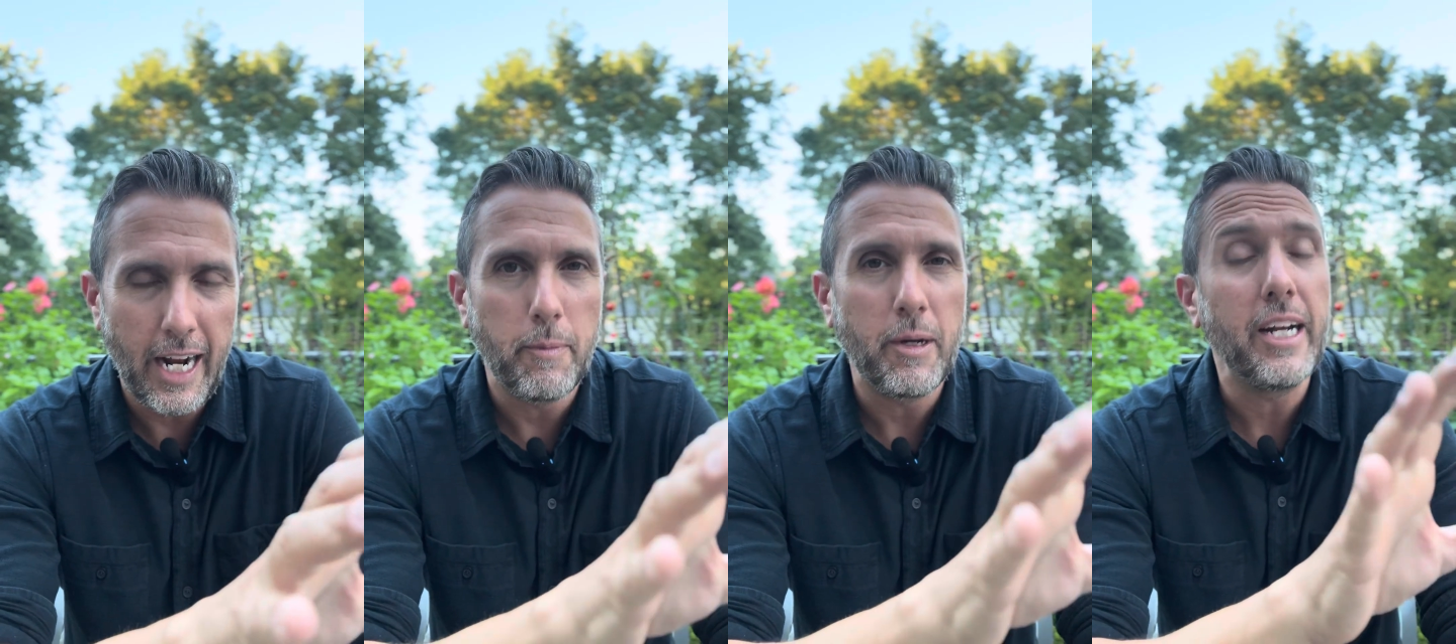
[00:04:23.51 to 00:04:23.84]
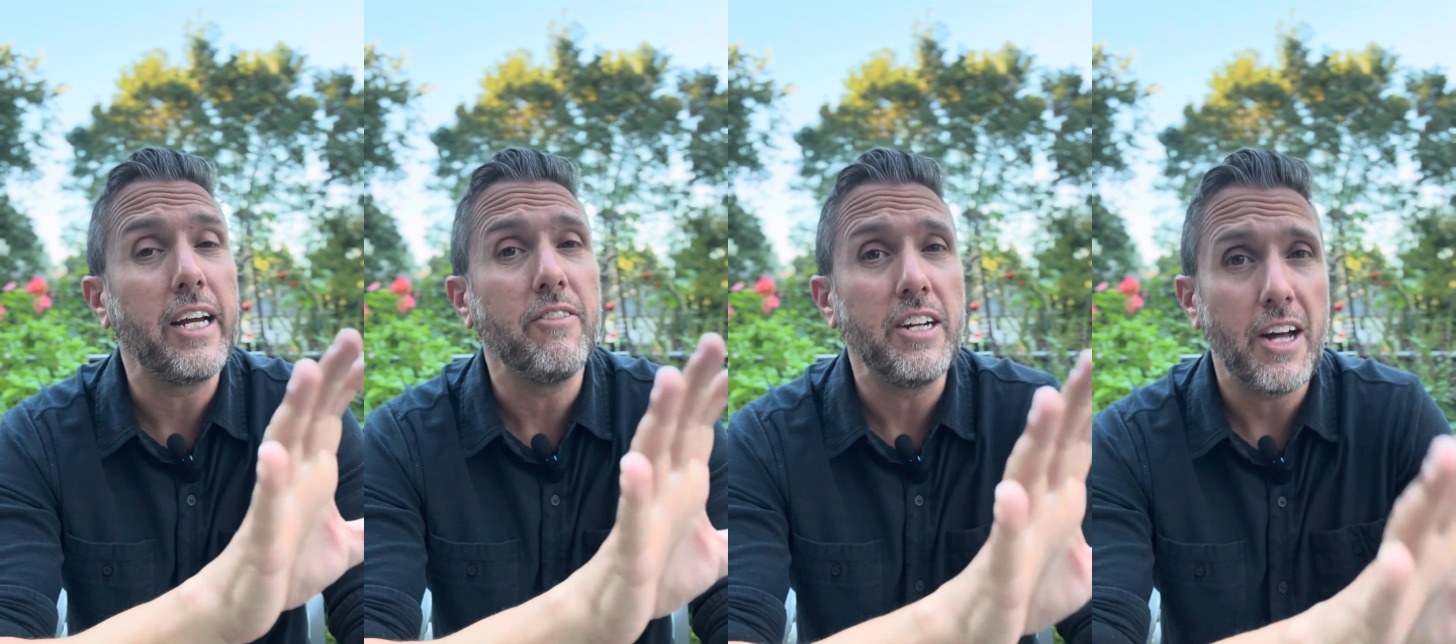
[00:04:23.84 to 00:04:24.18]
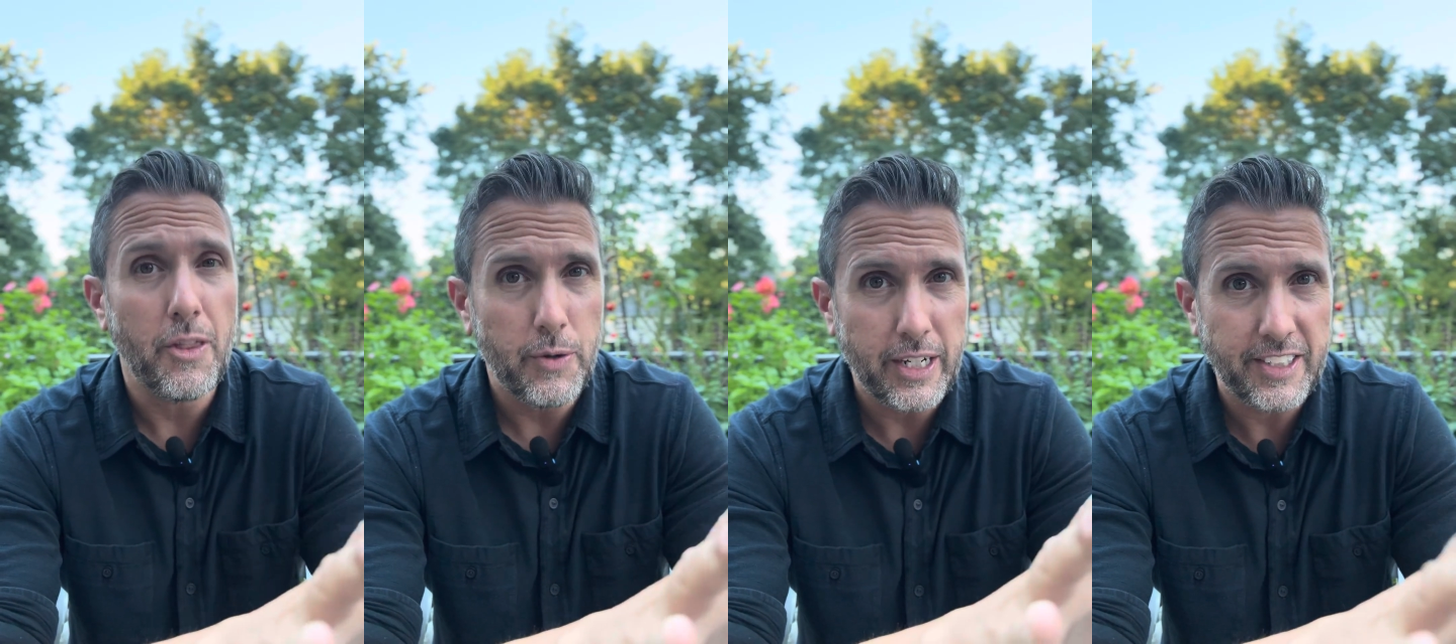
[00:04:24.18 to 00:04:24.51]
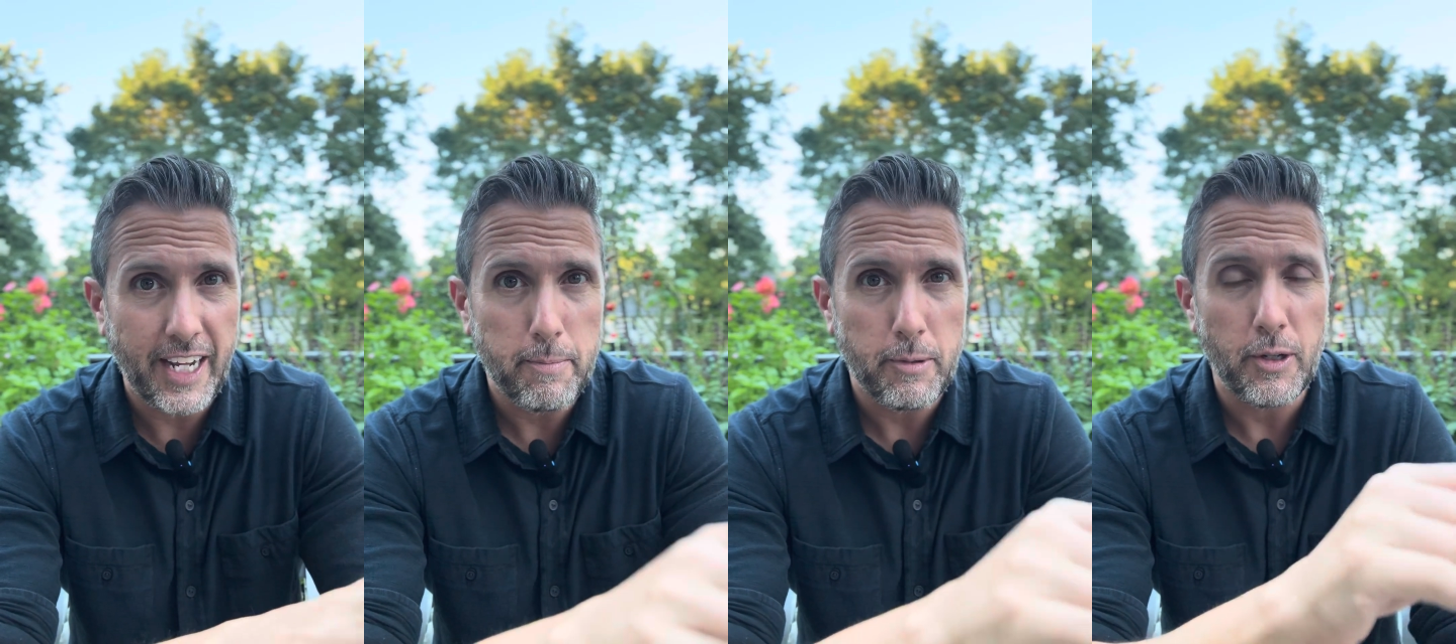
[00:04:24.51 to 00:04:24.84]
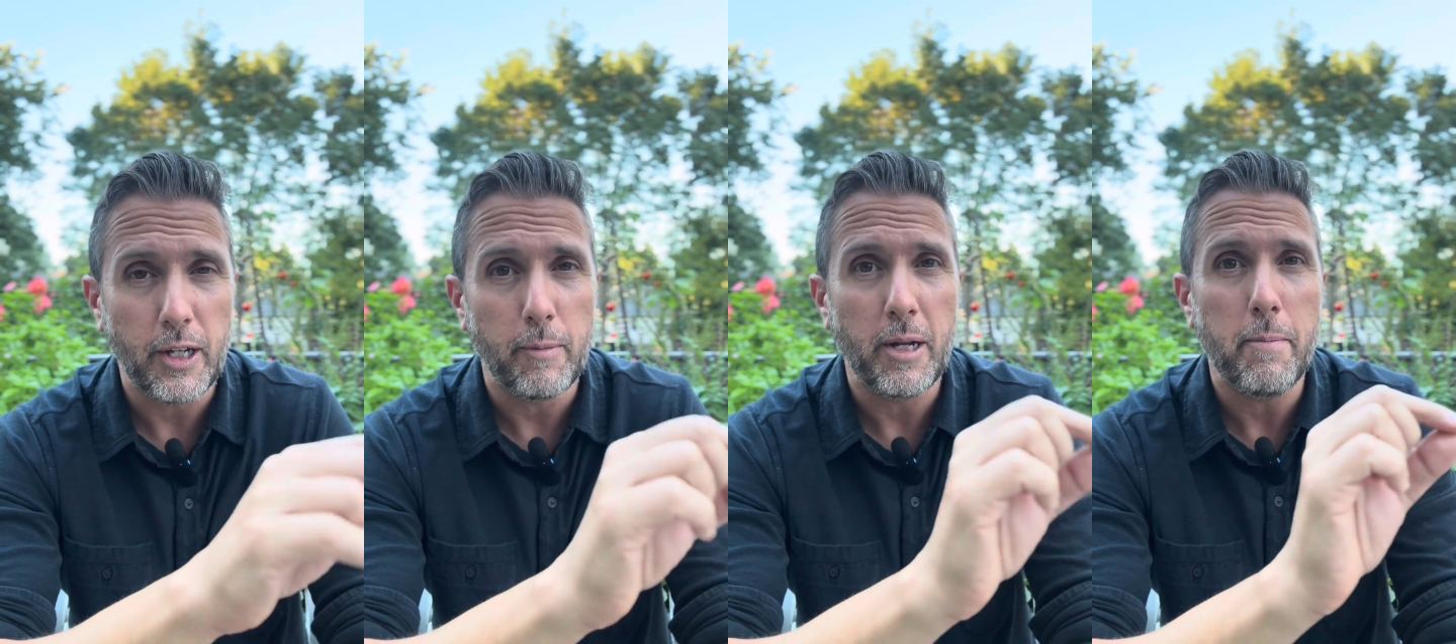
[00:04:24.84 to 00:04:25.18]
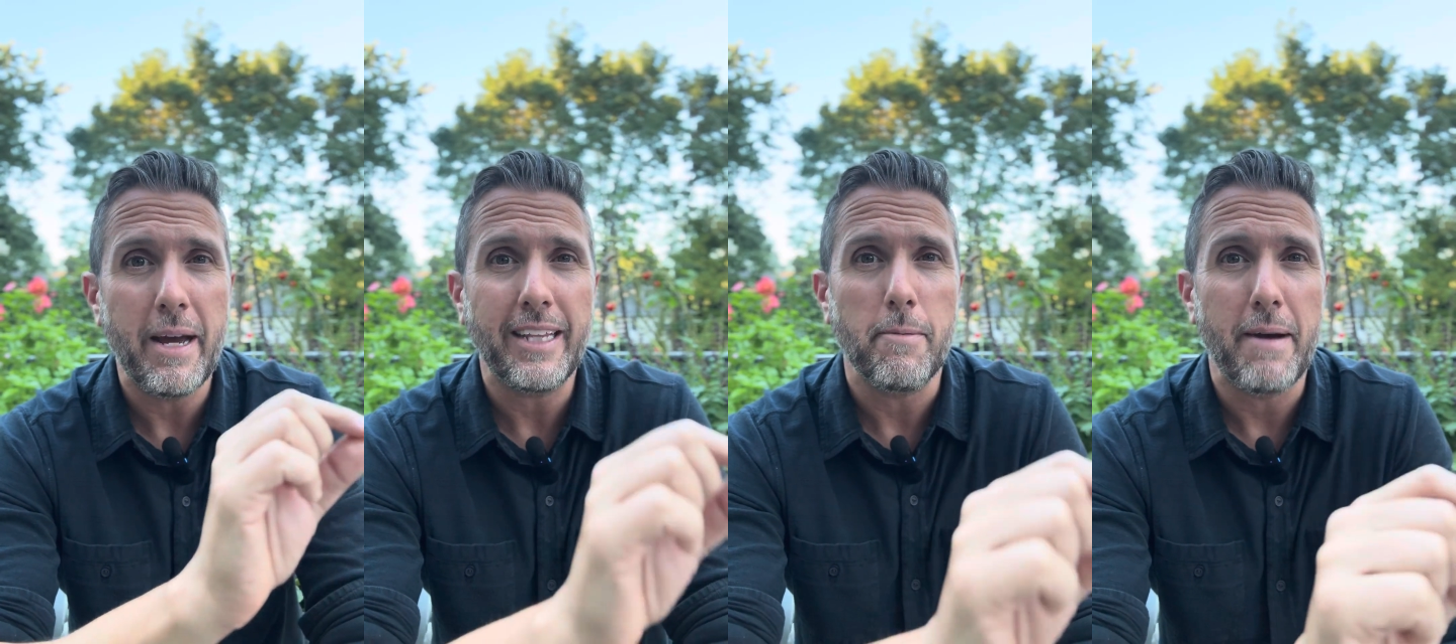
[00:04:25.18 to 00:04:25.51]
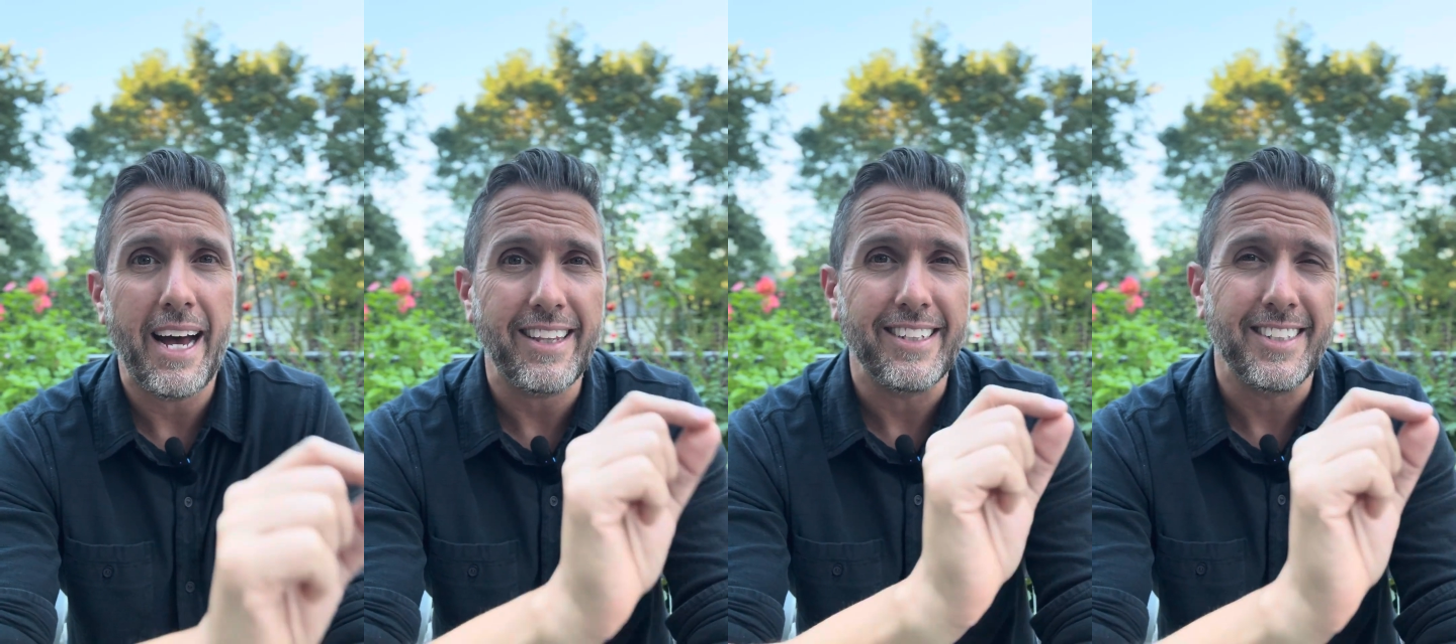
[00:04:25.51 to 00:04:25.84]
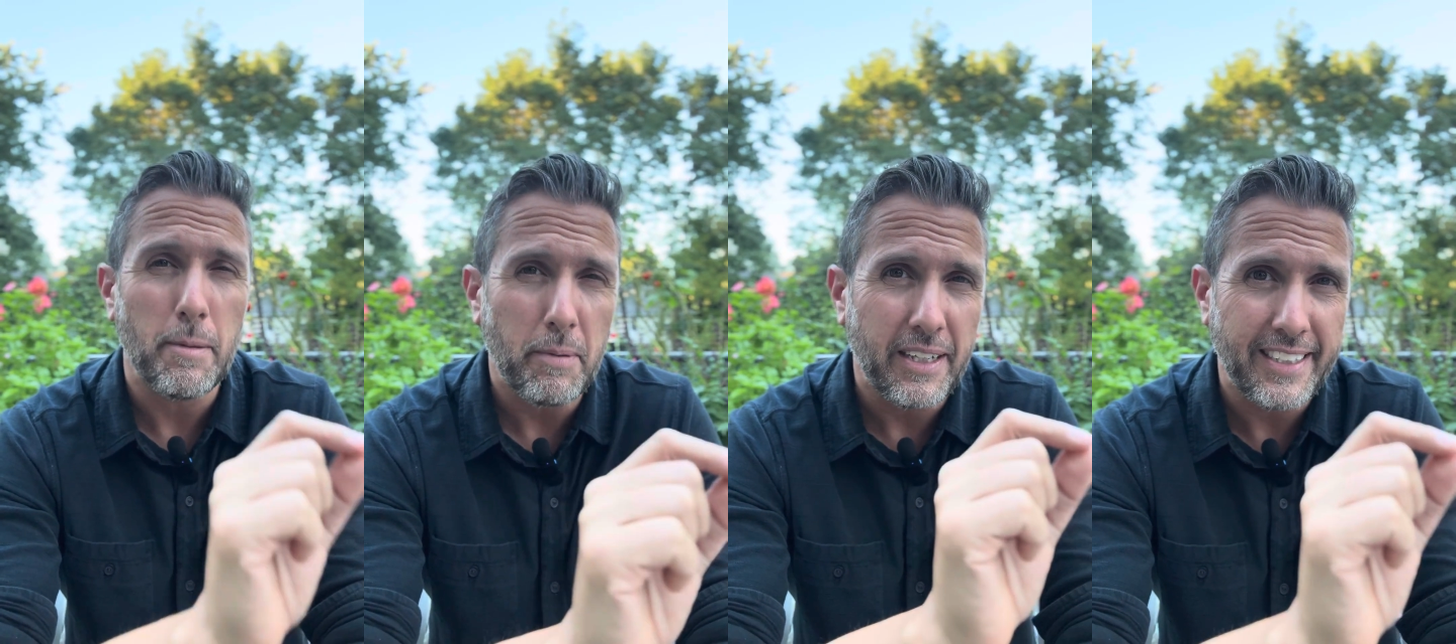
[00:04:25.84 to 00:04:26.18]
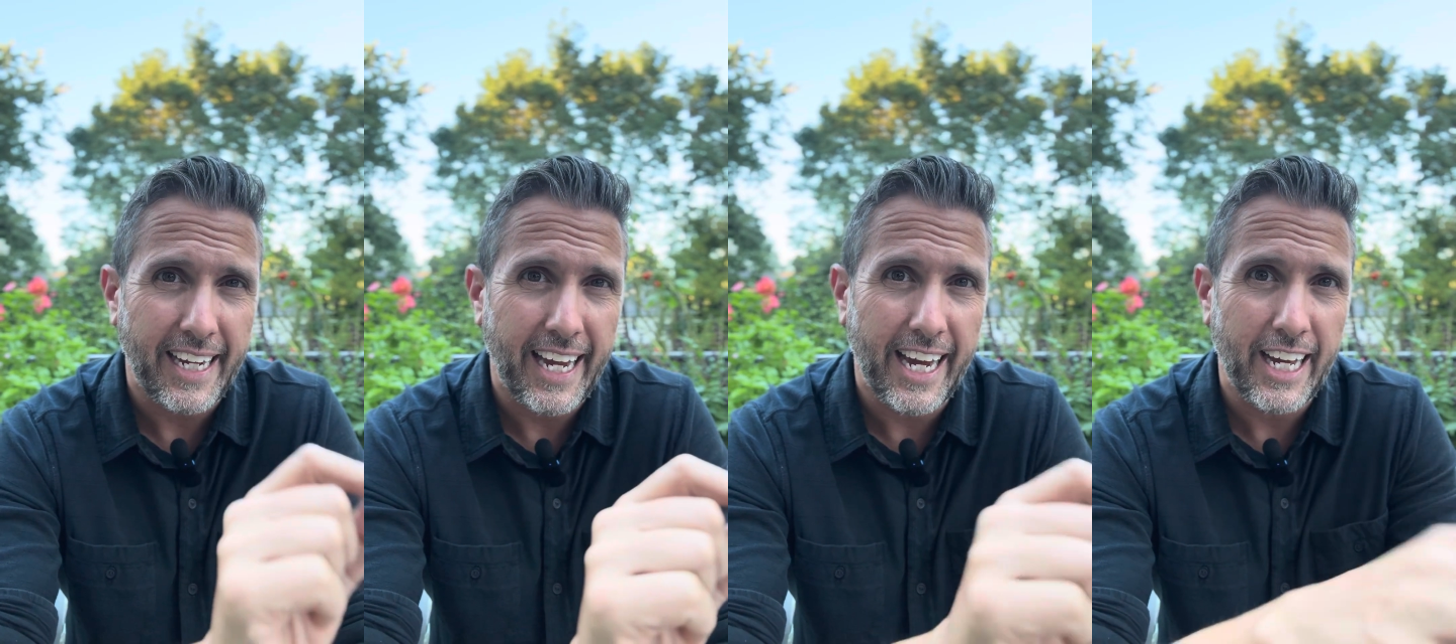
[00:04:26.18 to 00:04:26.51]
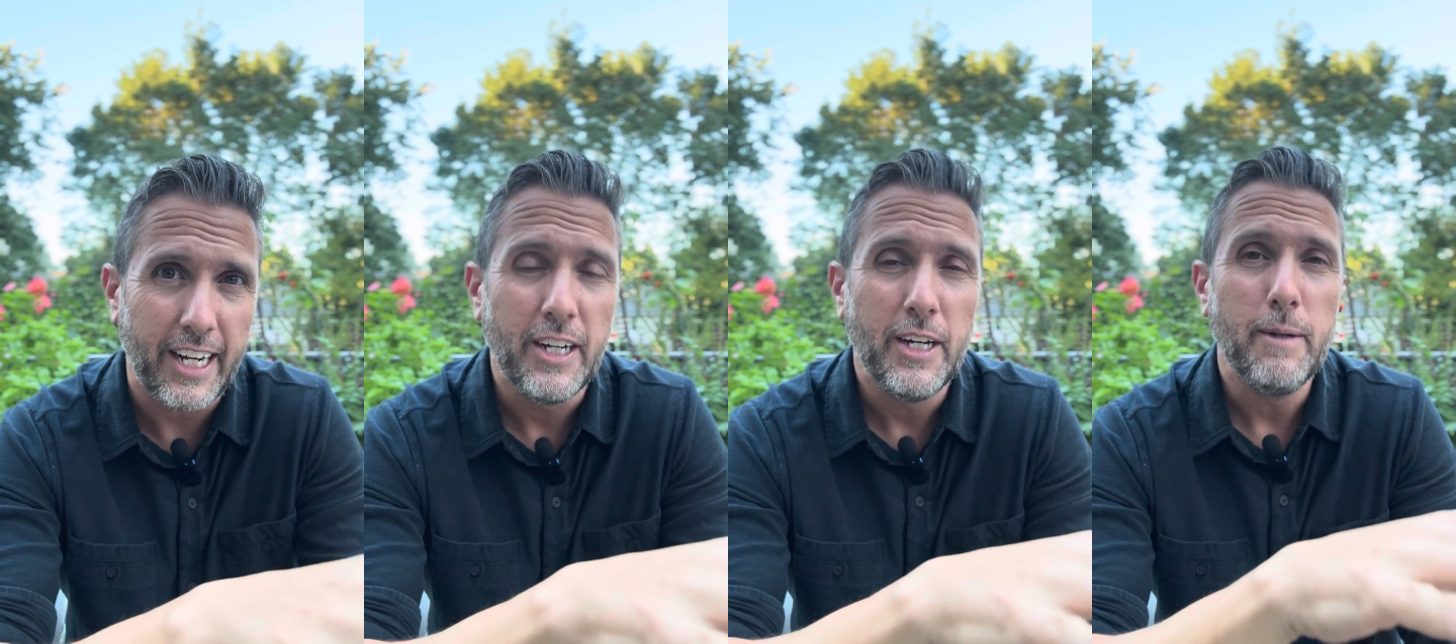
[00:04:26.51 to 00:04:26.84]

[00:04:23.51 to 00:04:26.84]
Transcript: I'm going to give another example, and I'm going to make the math as simple as I can